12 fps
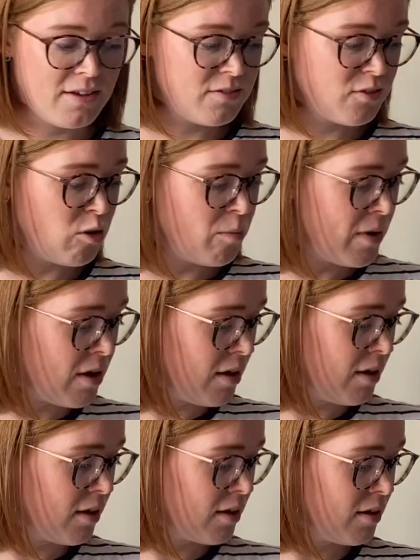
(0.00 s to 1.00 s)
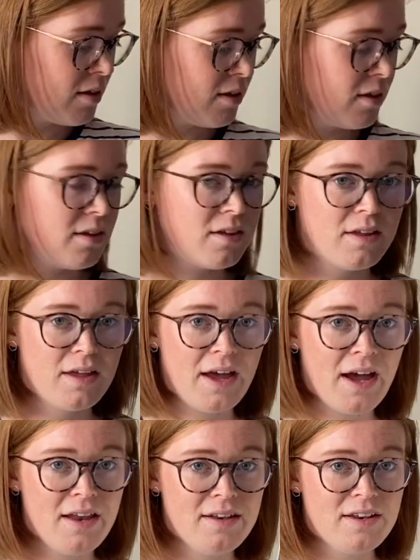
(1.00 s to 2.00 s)
I've got my
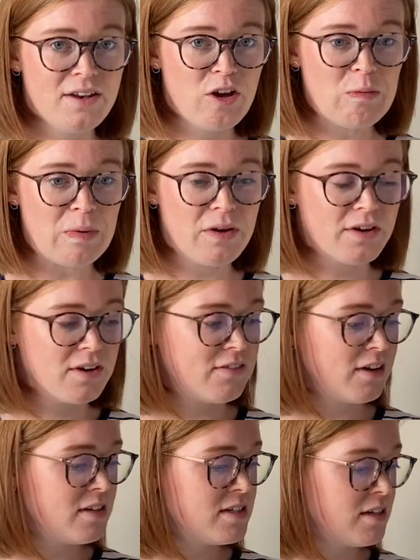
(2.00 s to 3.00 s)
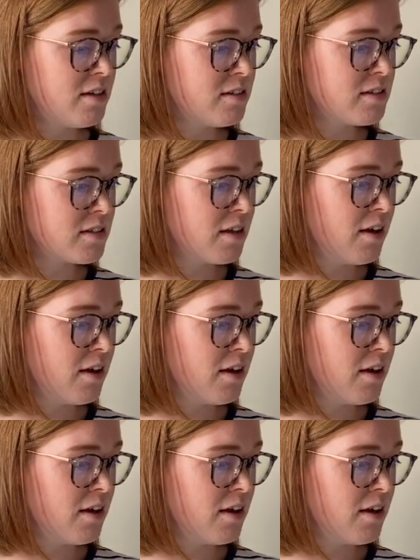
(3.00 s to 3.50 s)
handy notebook of ideas,